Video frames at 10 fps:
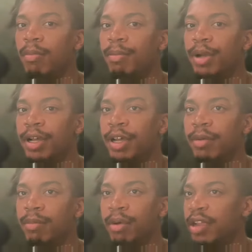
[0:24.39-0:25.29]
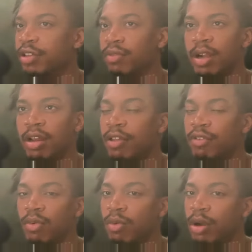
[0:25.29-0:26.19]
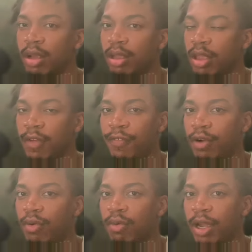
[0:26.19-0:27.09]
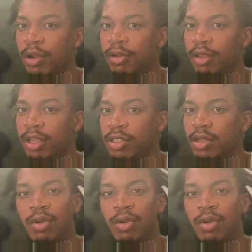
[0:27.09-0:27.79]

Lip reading: But BrowserRouter doesn't work if your route is